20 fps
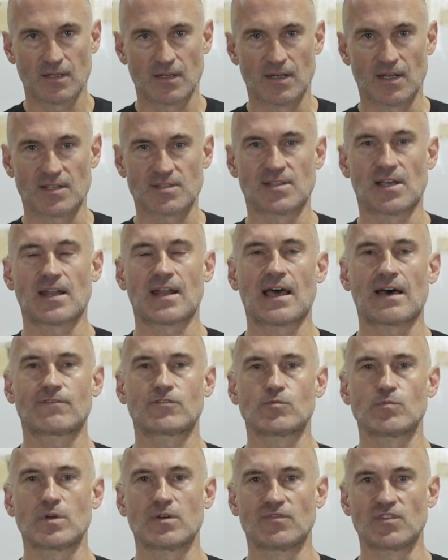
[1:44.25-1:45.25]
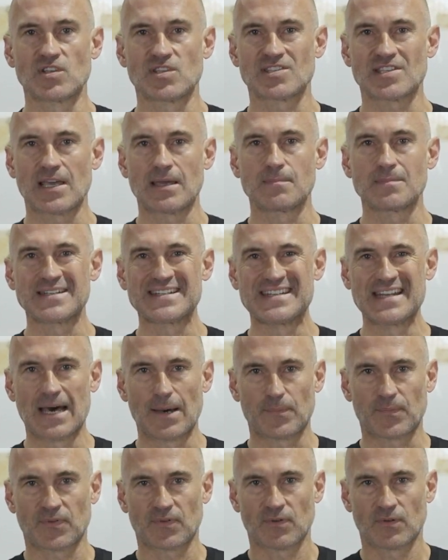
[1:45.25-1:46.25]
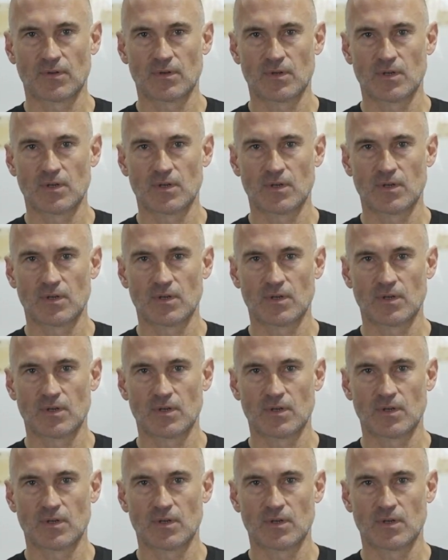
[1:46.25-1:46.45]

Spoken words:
does not have to be of the same depth